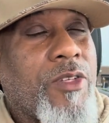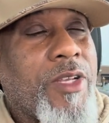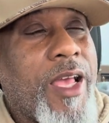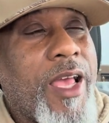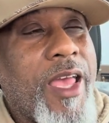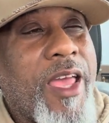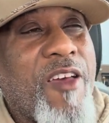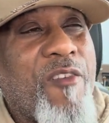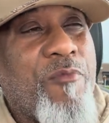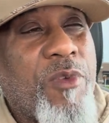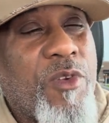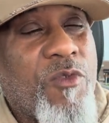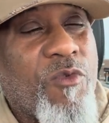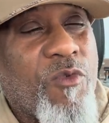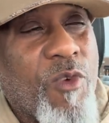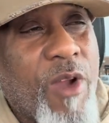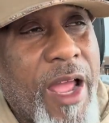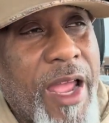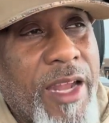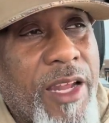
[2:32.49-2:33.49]
I have been
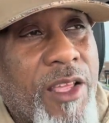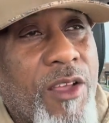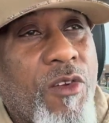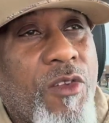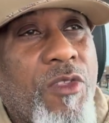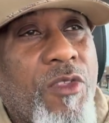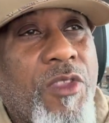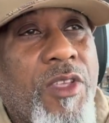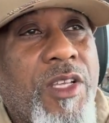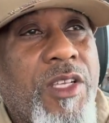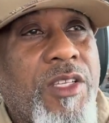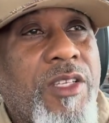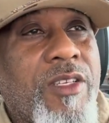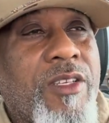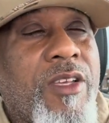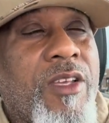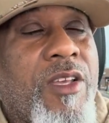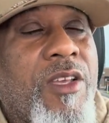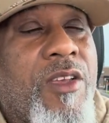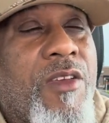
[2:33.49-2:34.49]
writing on this
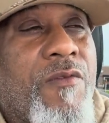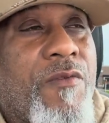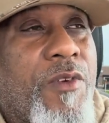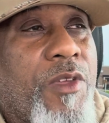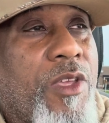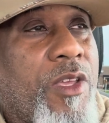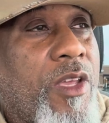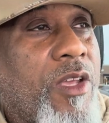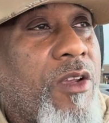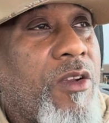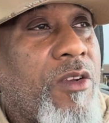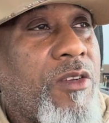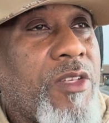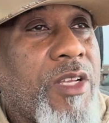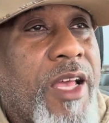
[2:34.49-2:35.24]
for years.